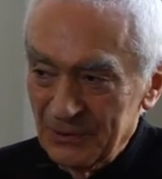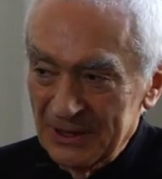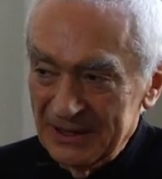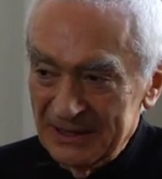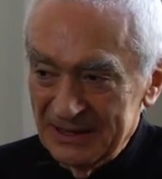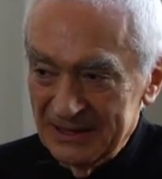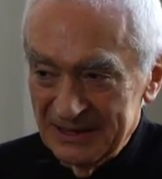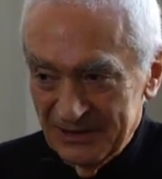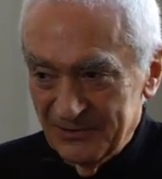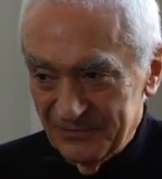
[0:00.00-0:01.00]
Well,
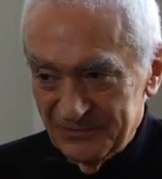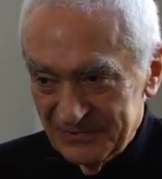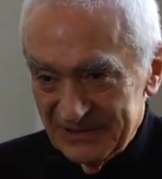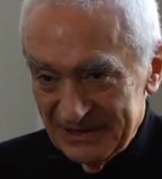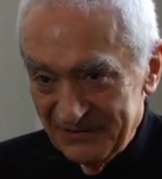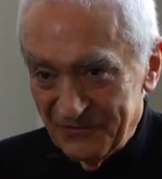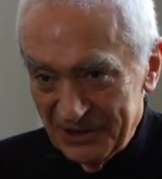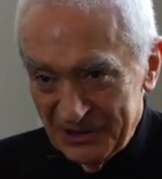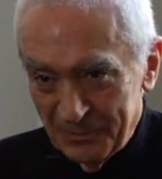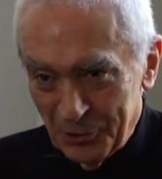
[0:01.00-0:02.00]

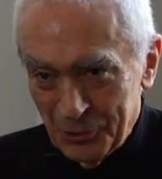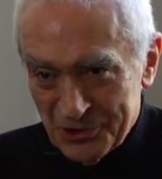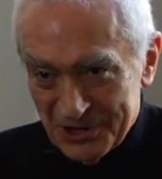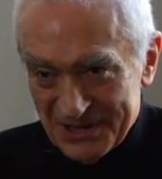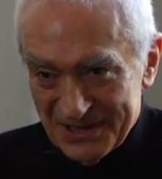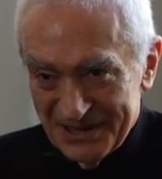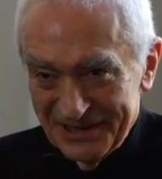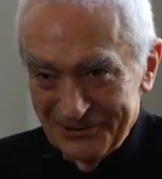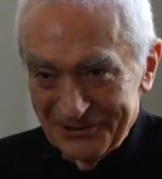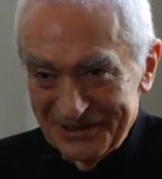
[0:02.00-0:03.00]
different approaches,
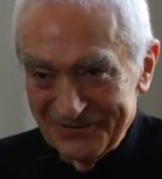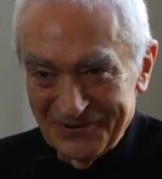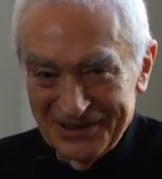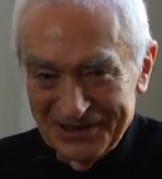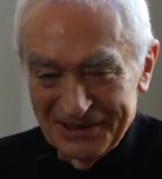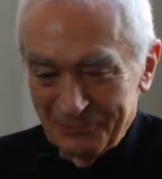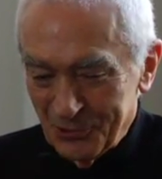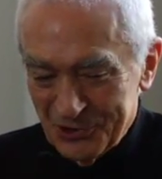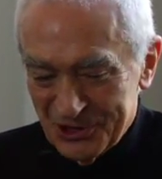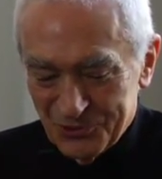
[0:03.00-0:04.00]
you know, different
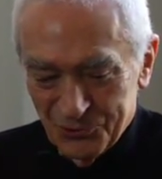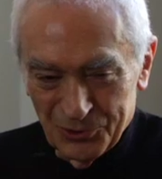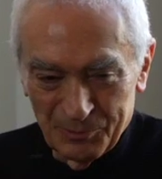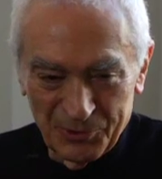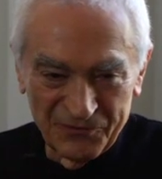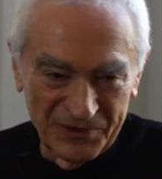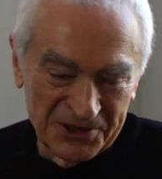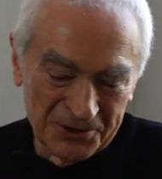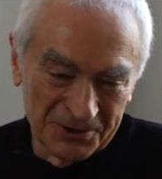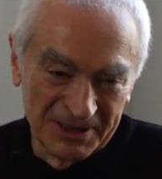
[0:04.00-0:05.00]
approaches to the
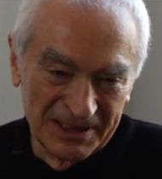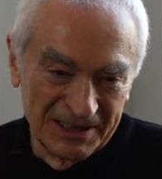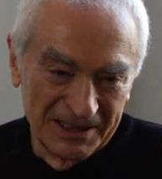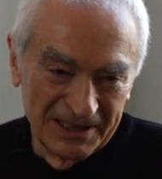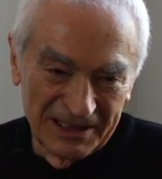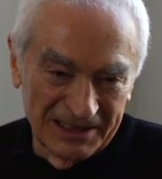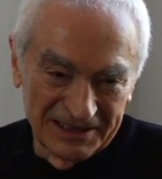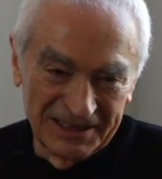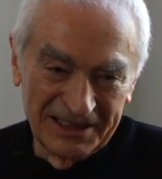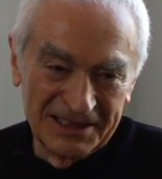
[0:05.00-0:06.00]
profession.
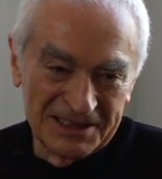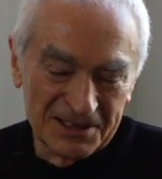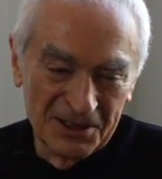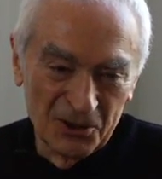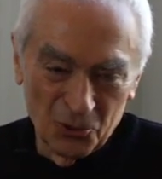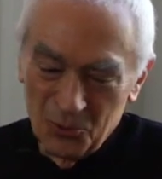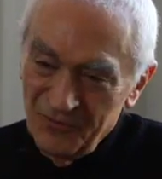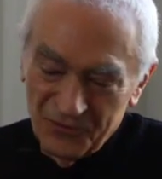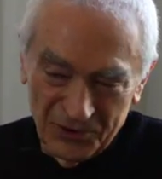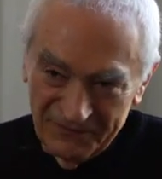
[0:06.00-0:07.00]
There is
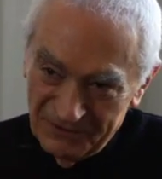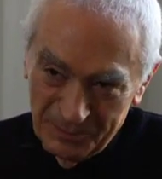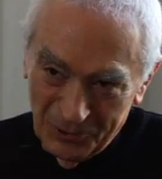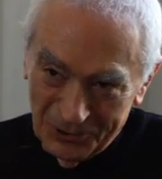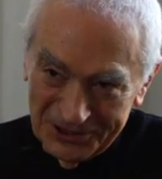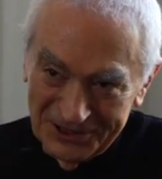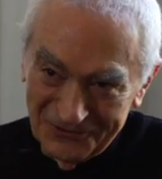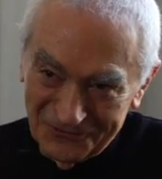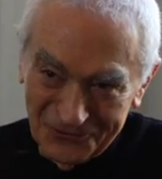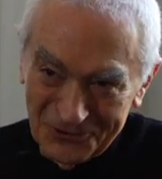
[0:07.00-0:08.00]
room for everybody,
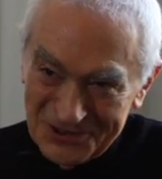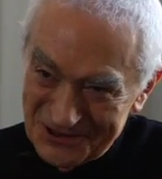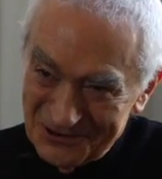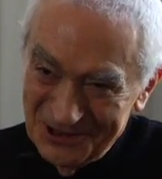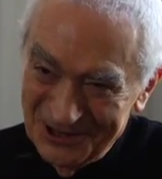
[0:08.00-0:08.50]
of course.